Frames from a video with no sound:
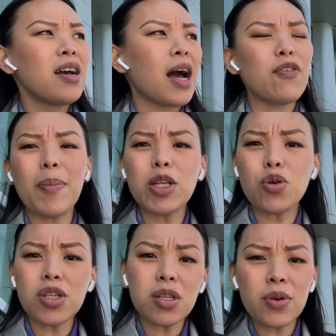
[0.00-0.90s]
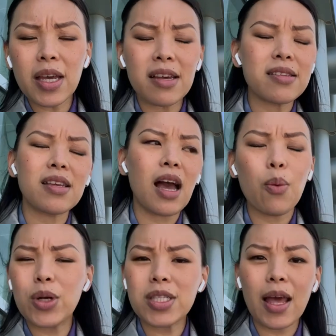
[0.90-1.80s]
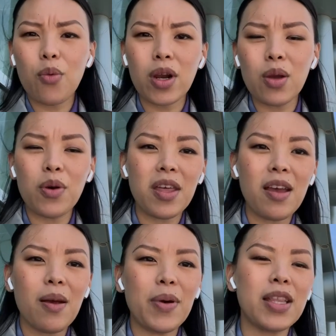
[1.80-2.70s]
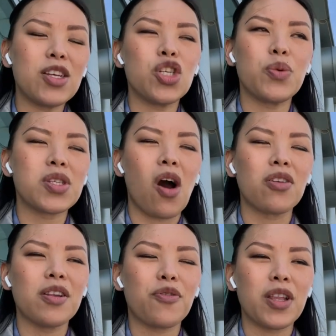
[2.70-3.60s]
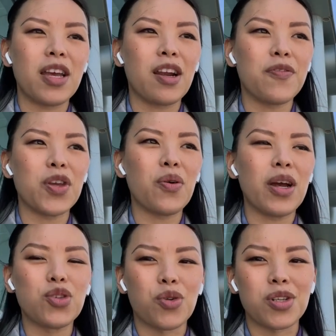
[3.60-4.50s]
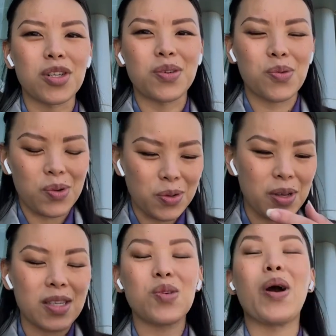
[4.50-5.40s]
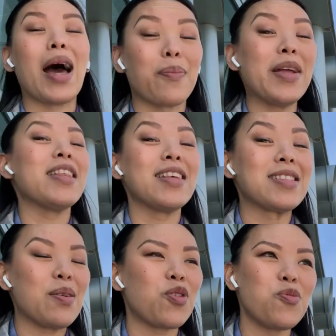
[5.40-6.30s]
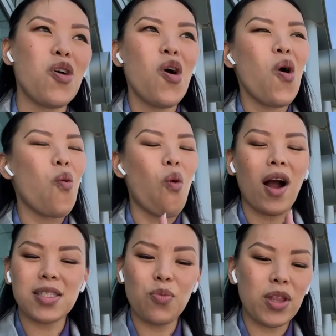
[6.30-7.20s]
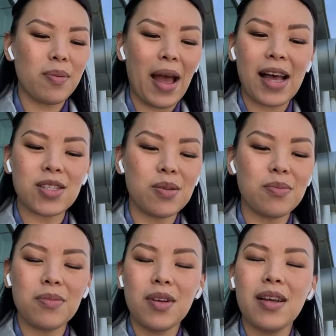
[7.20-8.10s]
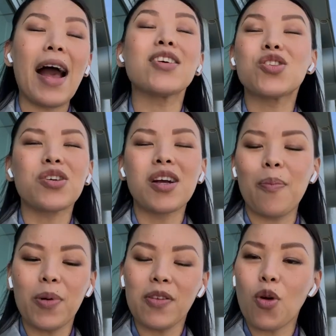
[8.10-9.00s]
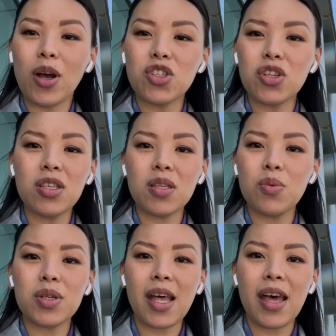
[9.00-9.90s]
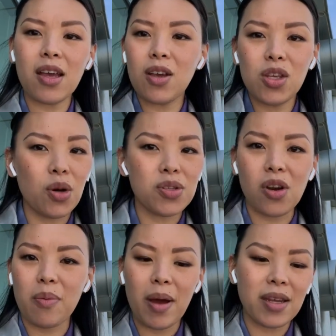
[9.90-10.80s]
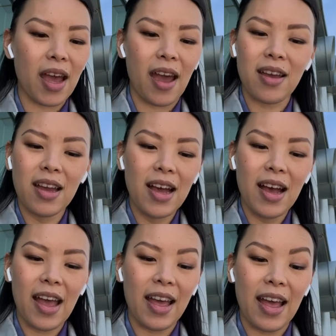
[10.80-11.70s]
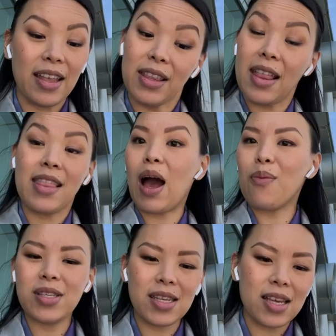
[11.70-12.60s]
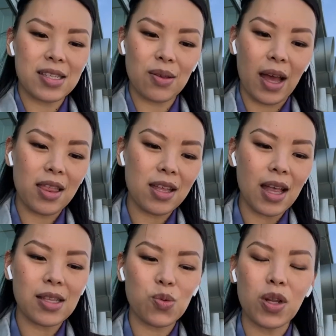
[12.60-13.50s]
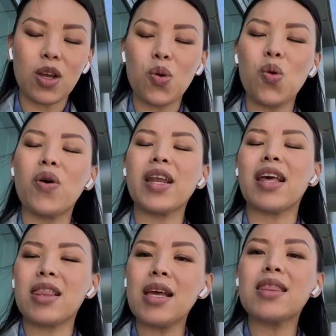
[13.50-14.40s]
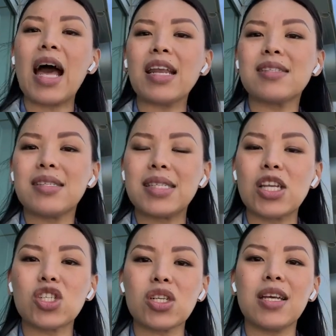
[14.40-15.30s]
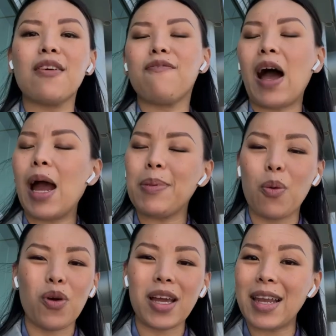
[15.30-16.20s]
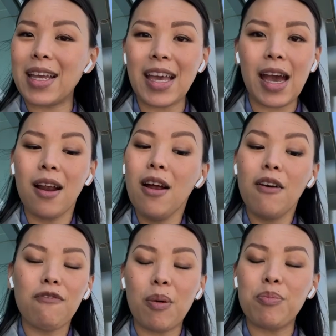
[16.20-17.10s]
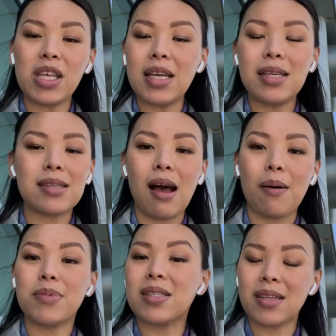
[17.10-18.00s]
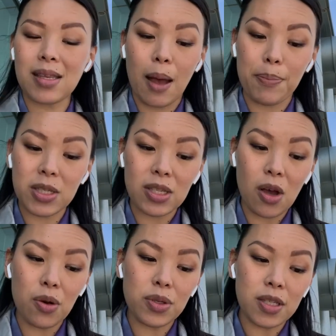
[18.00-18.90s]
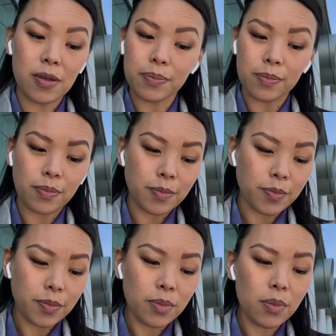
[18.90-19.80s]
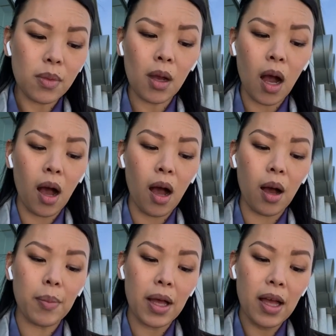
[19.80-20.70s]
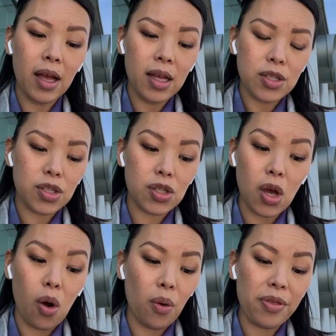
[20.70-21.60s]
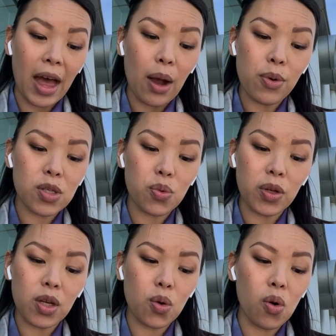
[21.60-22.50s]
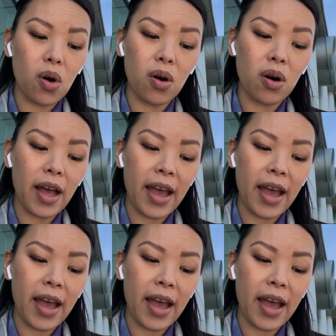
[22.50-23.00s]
Have you met George Lucas? What's it like working with him?" And then she was called in for the interview, and Lucas, who had been in the same room, walked in with him, asked her a couple of questions, and was like, "You'll start Monday." And that was it. So I think that's really cool, and I think that is essentially the vibe that we're going to get from these 6 episodes. Um so that was really cool.